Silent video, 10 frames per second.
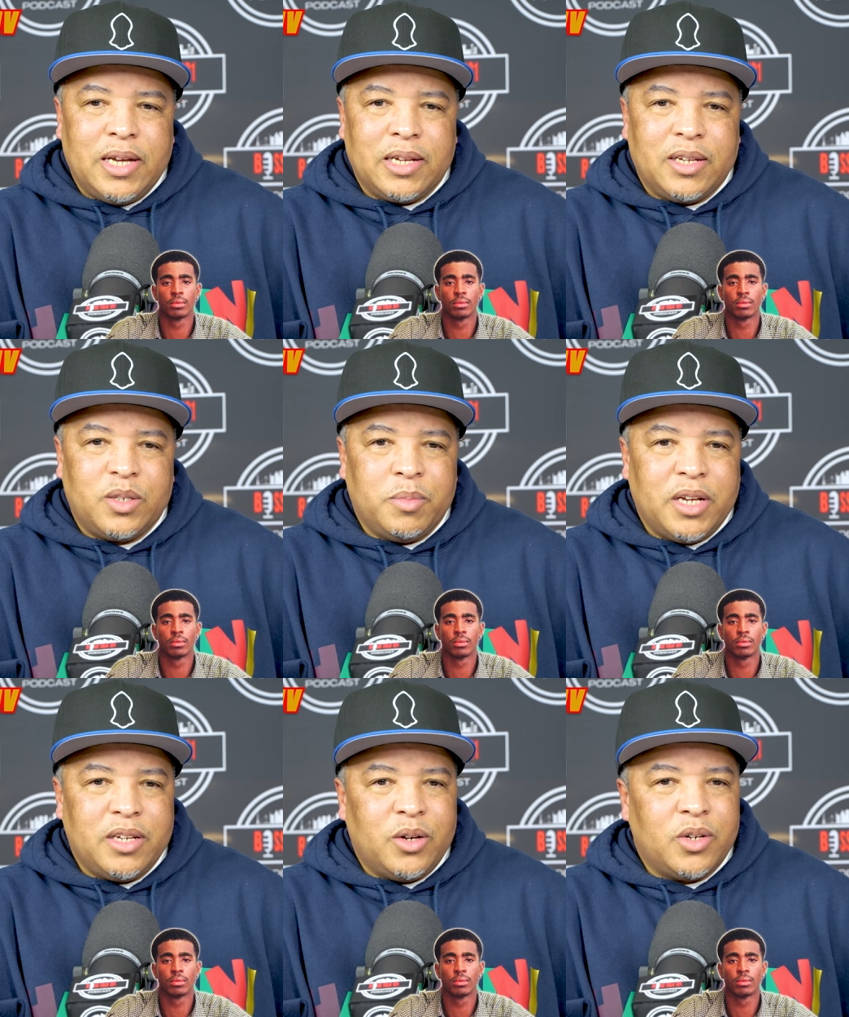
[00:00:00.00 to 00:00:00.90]
Speaker 1: I guess
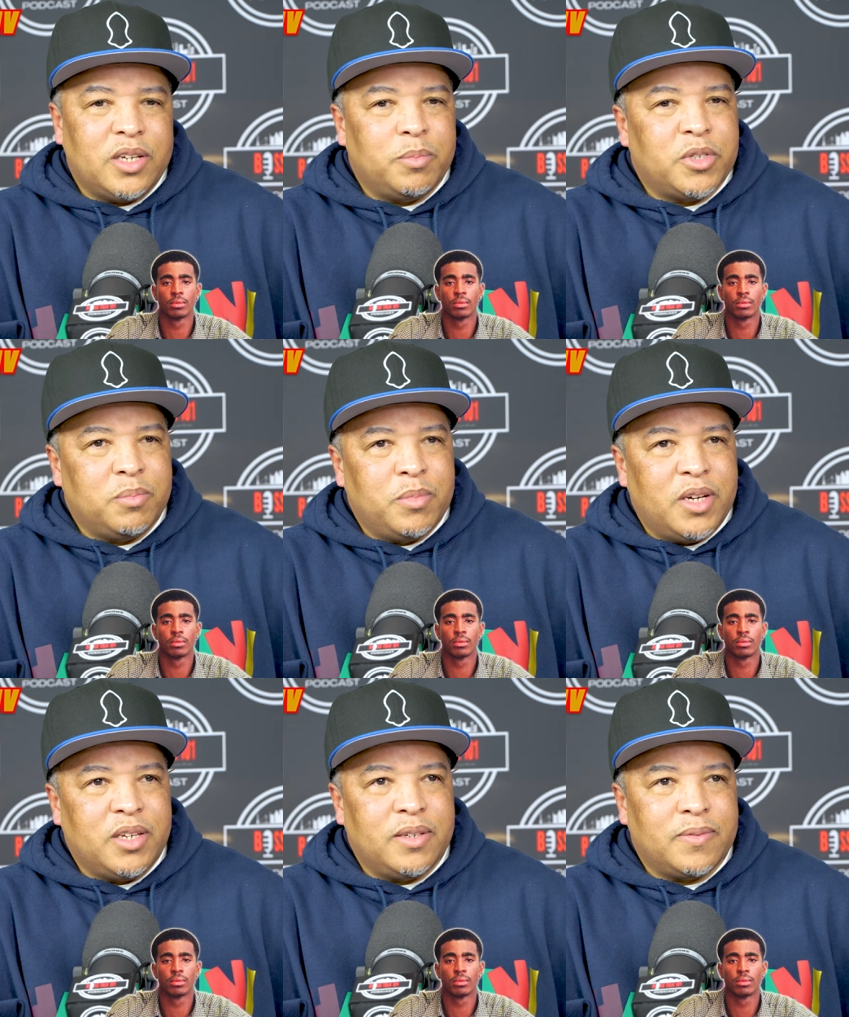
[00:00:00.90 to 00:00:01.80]
somebody owed him some
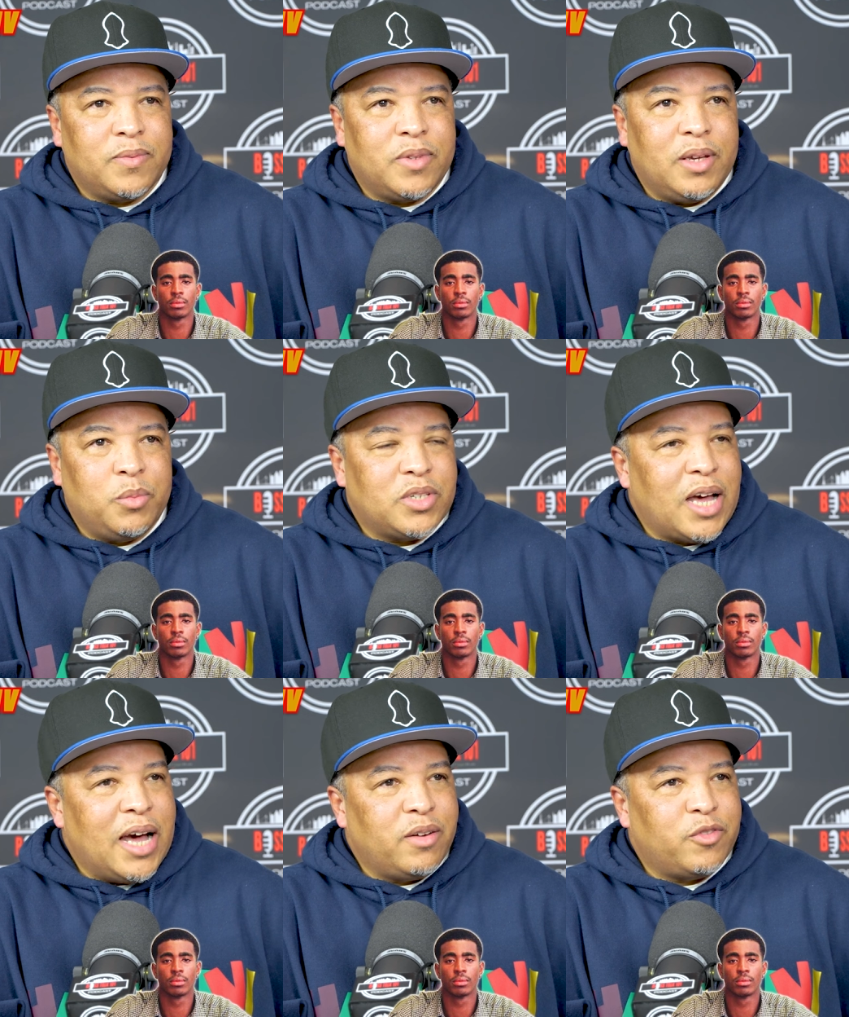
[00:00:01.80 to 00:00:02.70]
money and was
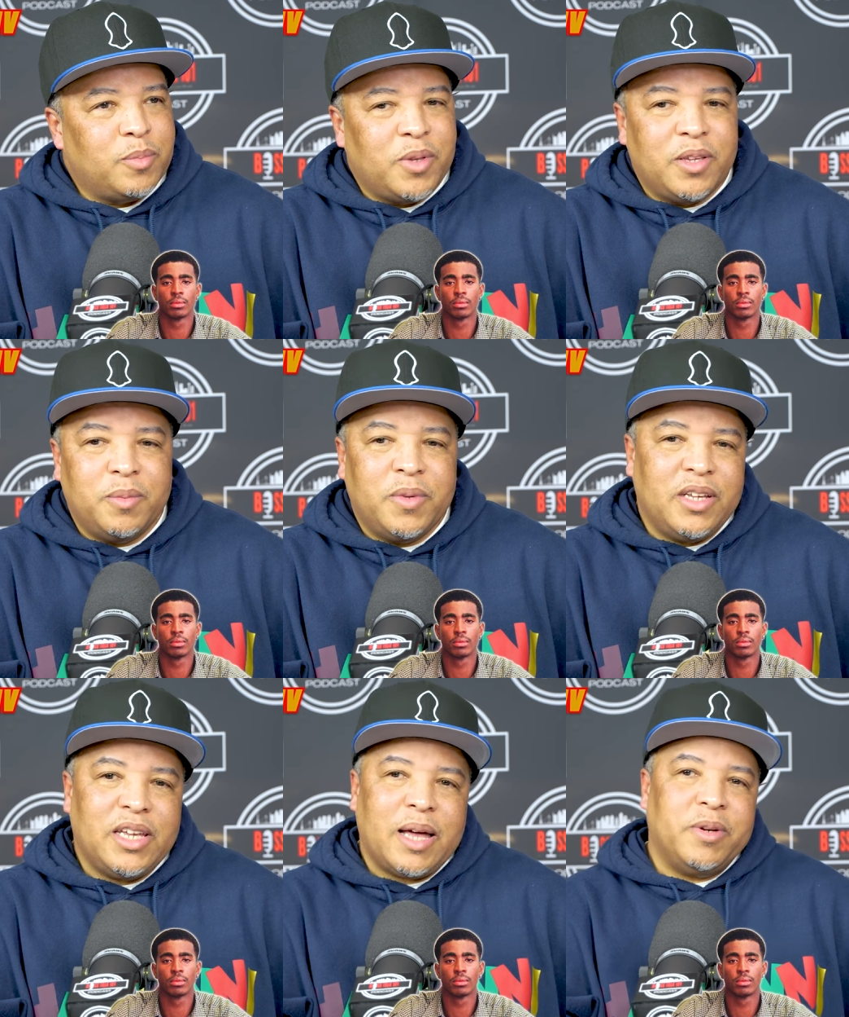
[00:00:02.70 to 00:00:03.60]
hiding from him,
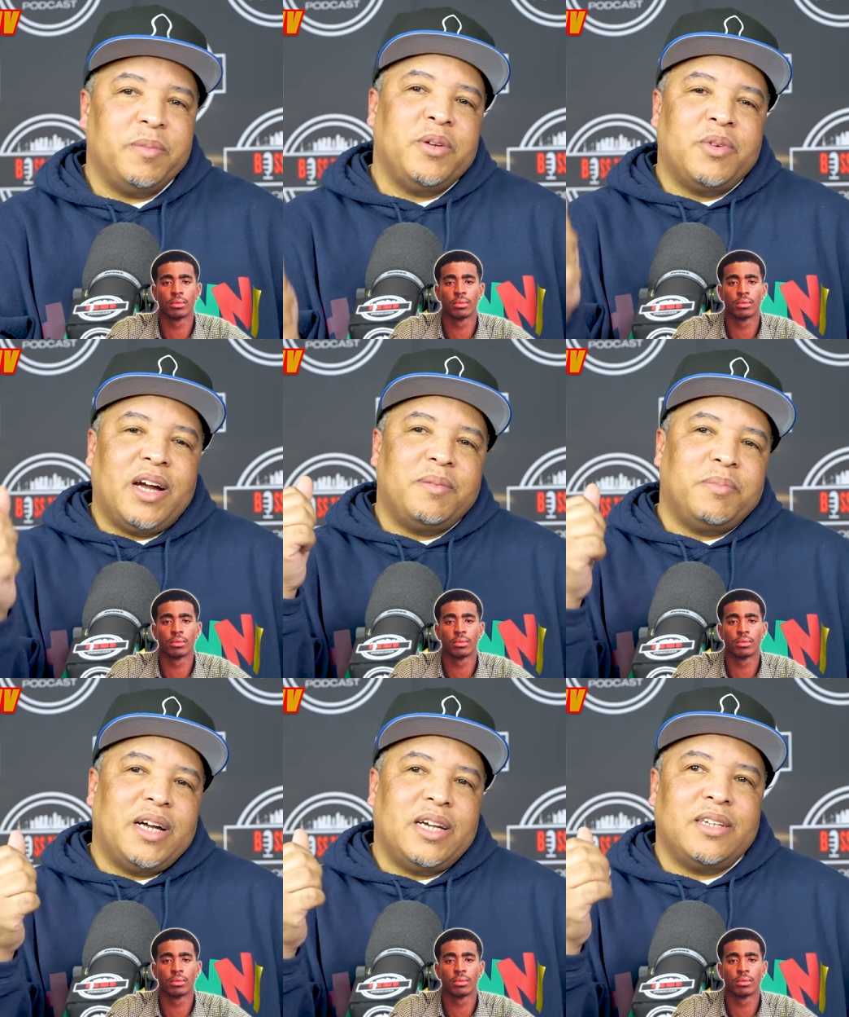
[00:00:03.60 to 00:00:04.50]
and he happened to be
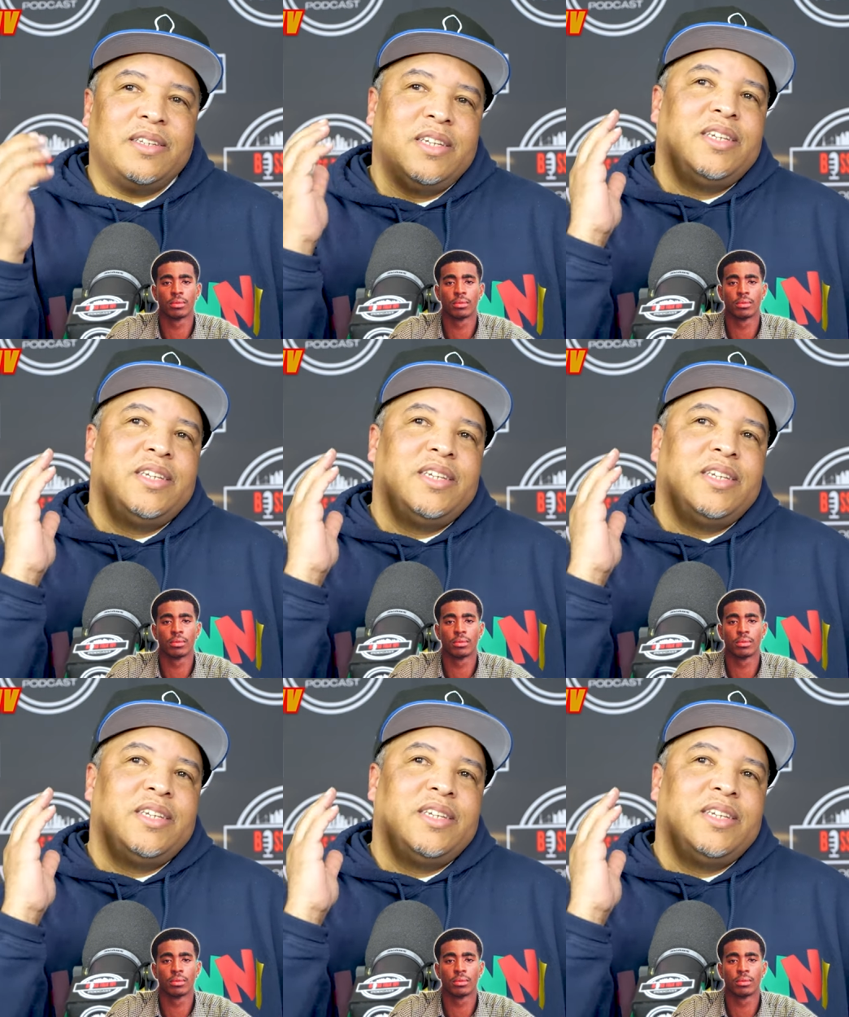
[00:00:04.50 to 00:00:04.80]
riding by